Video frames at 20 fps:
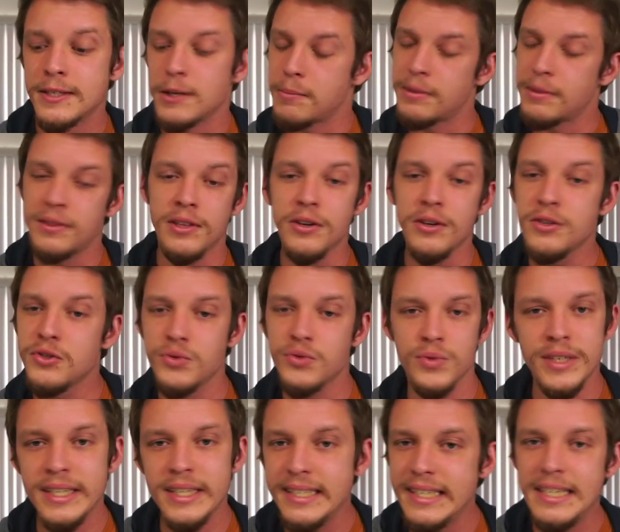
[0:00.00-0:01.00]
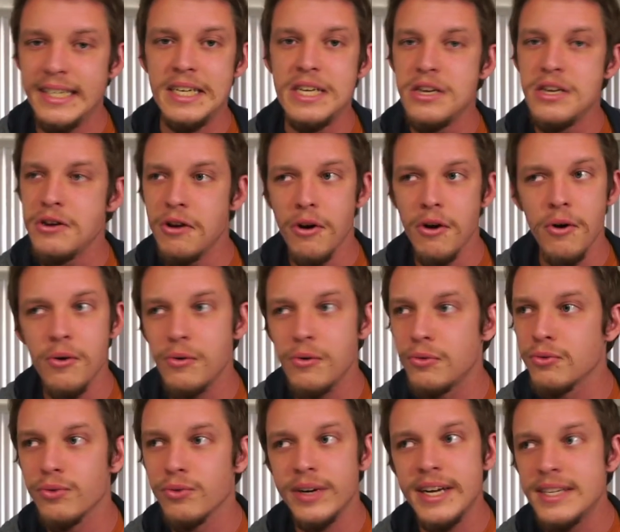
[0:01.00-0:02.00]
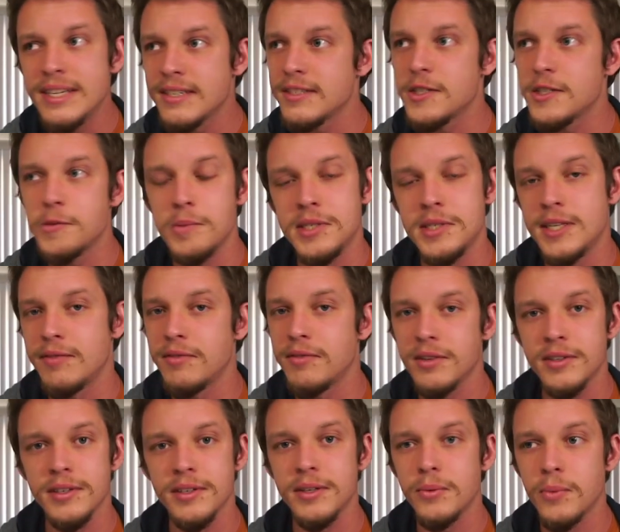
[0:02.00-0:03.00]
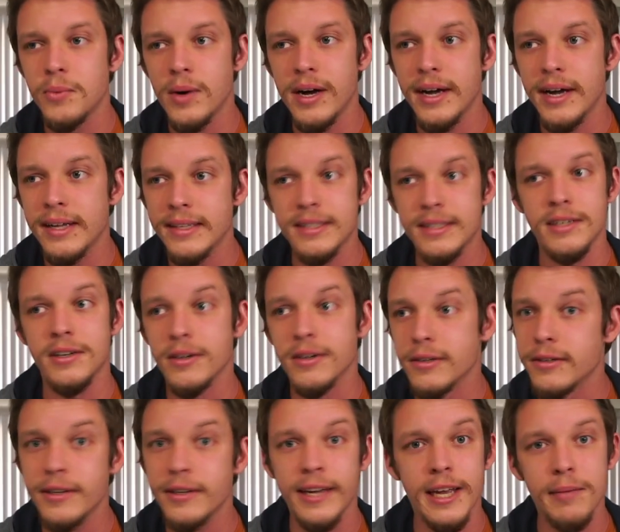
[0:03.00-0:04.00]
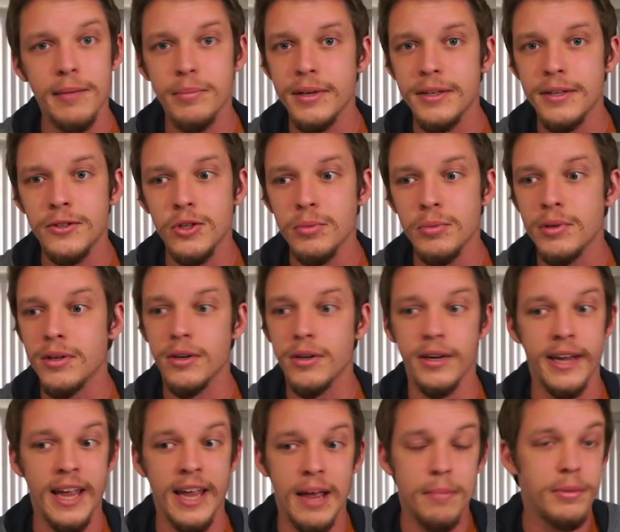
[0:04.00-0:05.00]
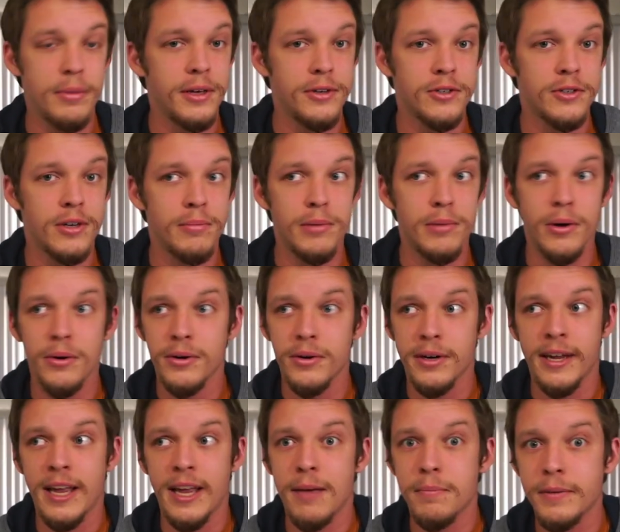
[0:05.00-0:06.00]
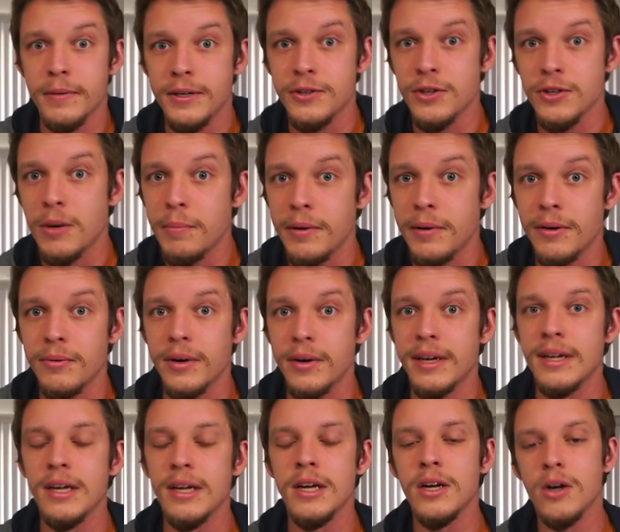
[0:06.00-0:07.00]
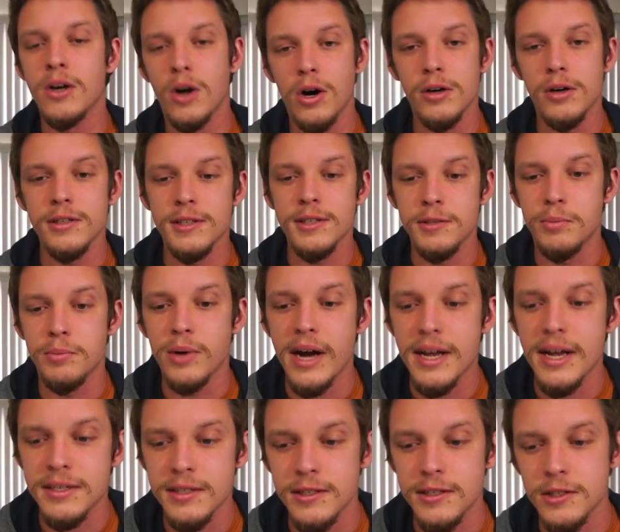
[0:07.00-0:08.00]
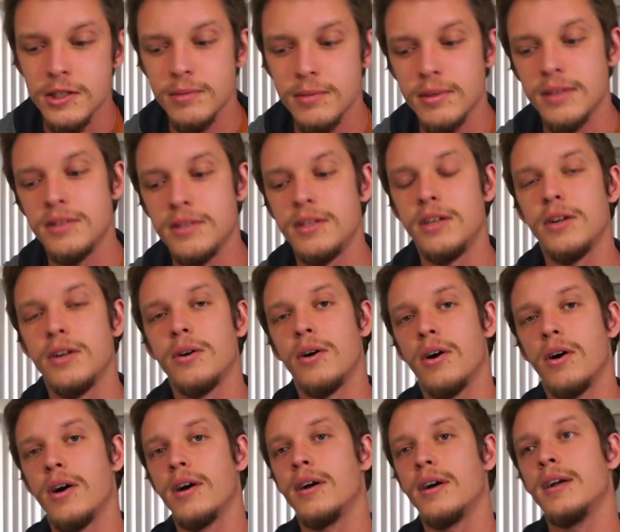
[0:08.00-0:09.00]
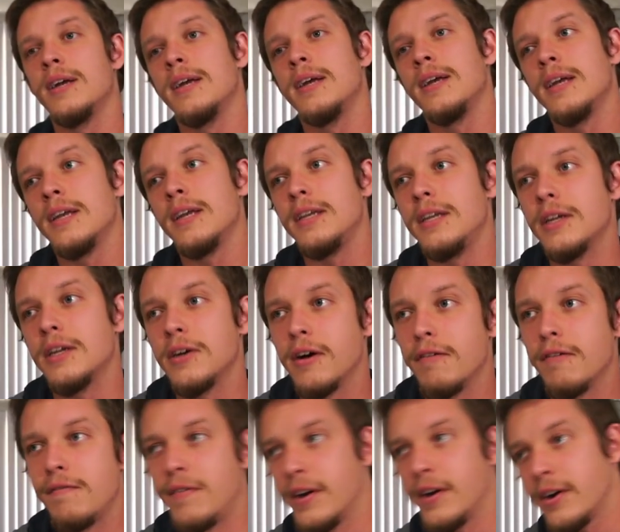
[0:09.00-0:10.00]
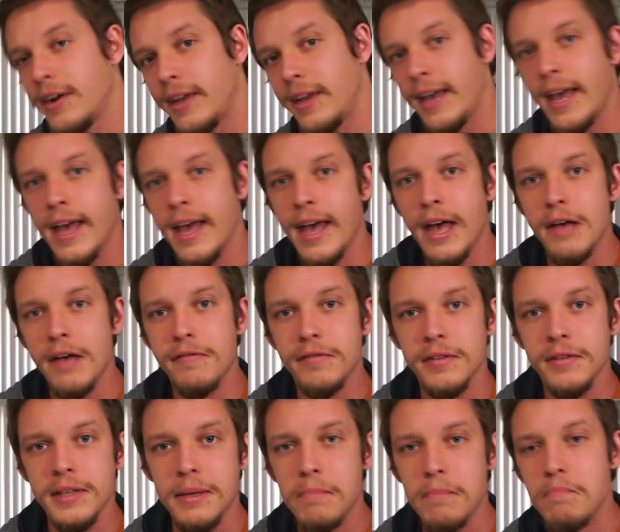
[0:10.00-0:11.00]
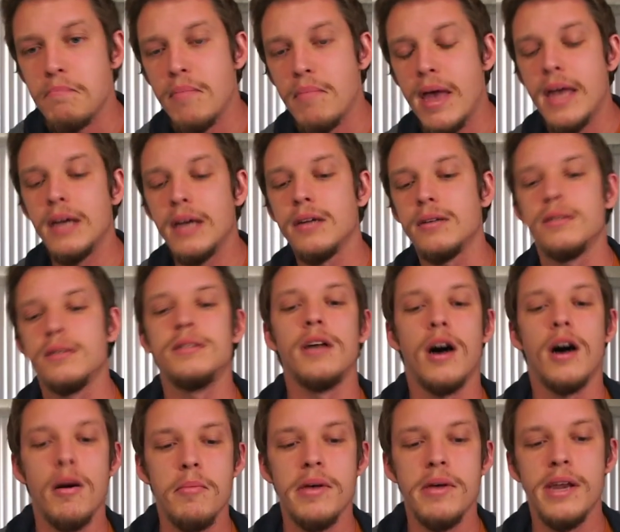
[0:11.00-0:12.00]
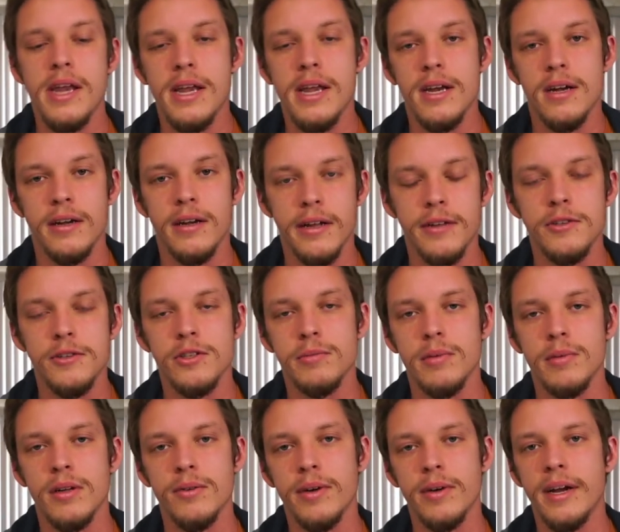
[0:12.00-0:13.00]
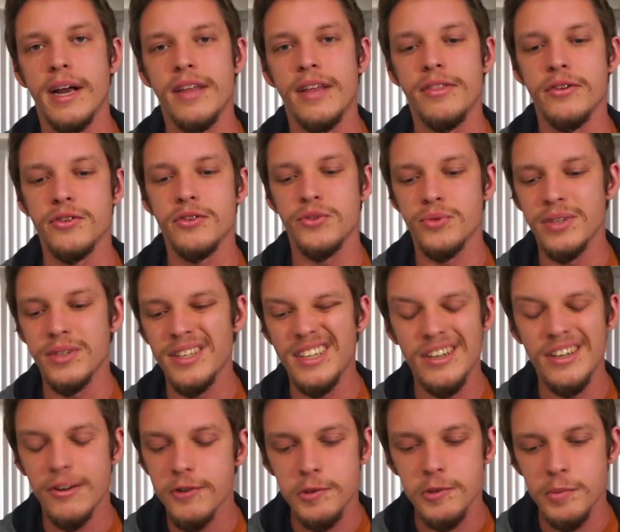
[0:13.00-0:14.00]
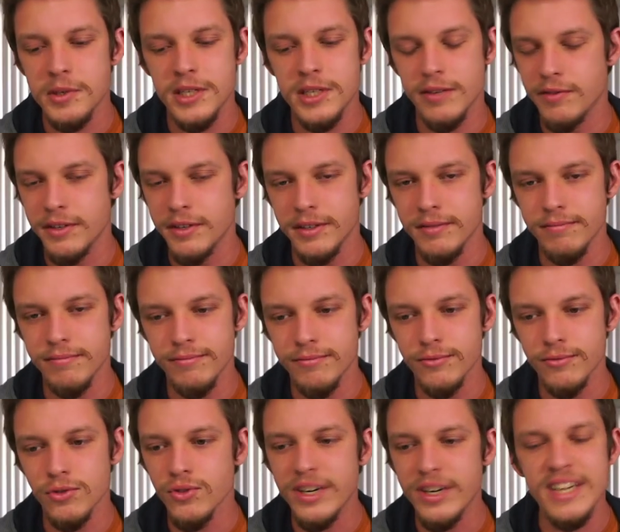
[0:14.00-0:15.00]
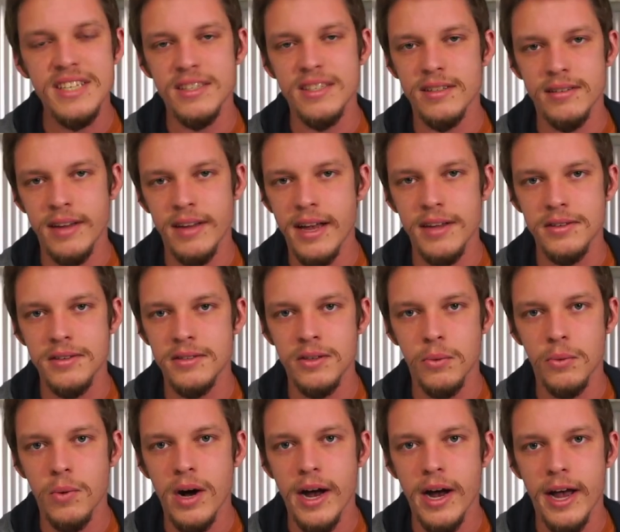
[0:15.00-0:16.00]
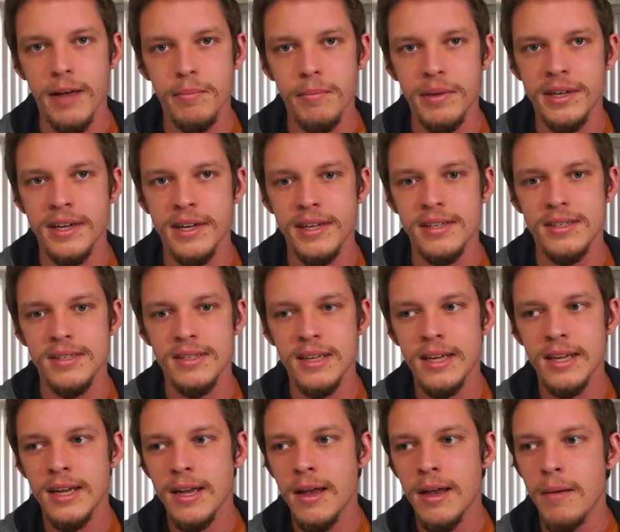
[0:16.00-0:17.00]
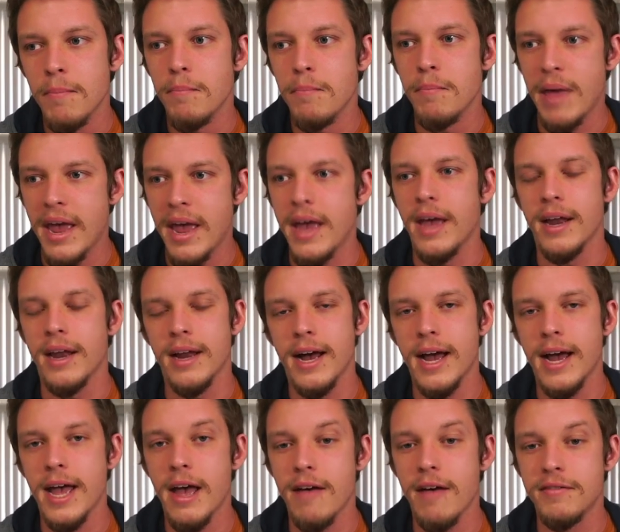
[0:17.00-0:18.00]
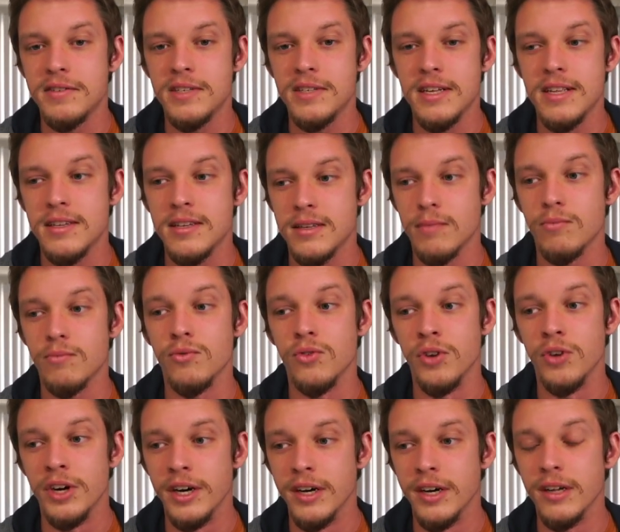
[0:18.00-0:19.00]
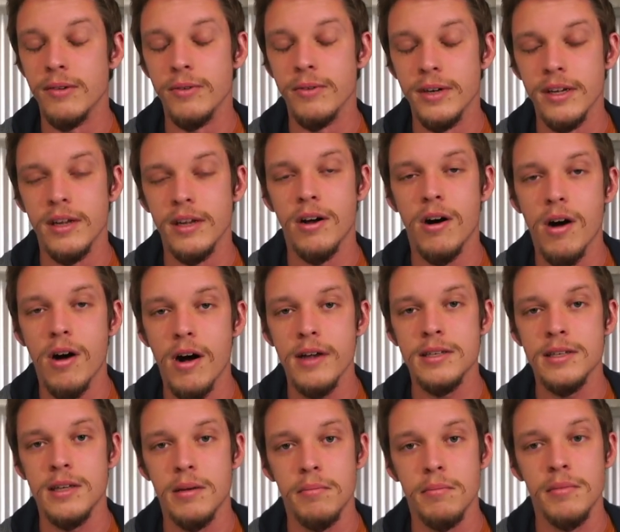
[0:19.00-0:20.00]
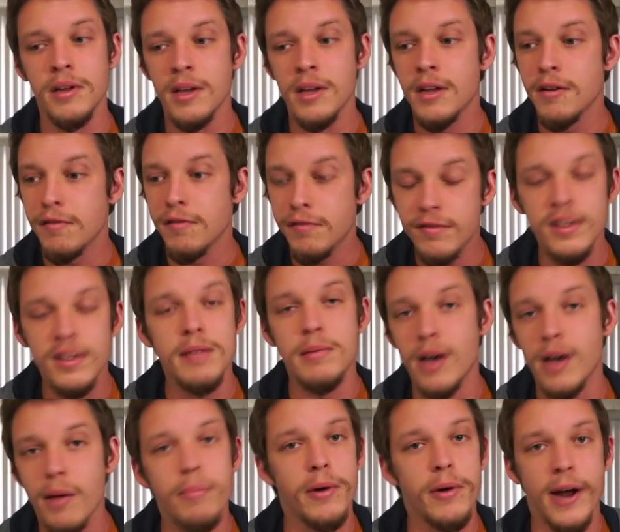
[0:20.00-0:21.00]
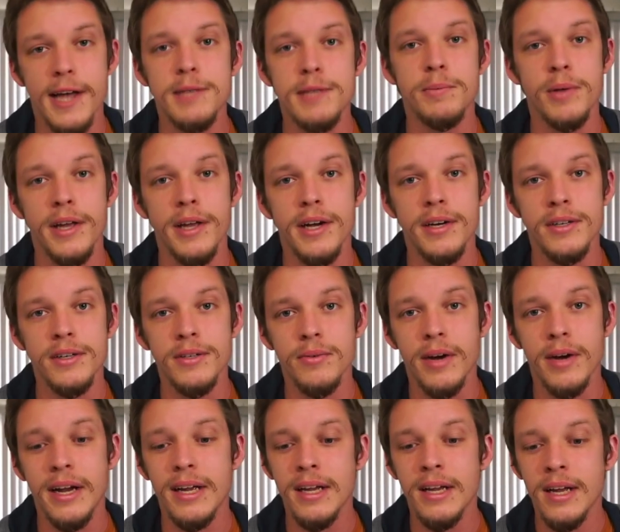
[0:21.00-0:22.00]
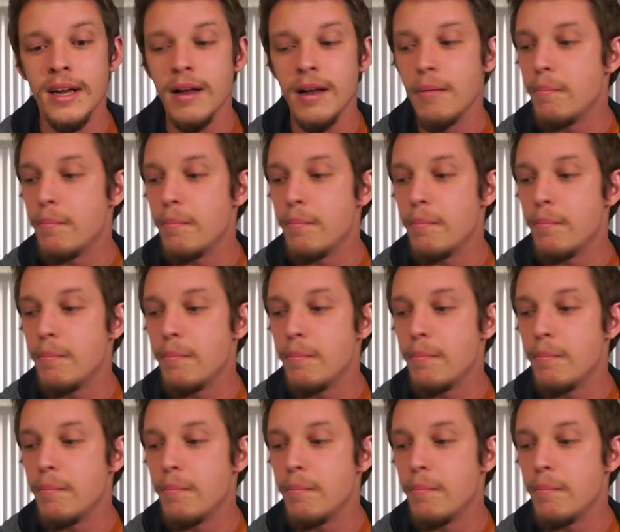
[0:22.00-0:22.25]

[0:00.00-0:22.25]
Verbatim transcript: So, but there's really no reason specifically why like a girl can't play tuba or can't play trombone or can't play trumpet, right? All these brass instruments, you know, are you know, a very heavily male dominated instrument, right? And there's really no specific reason as to why, because man, I have seen some really, really awesome female brass players, right?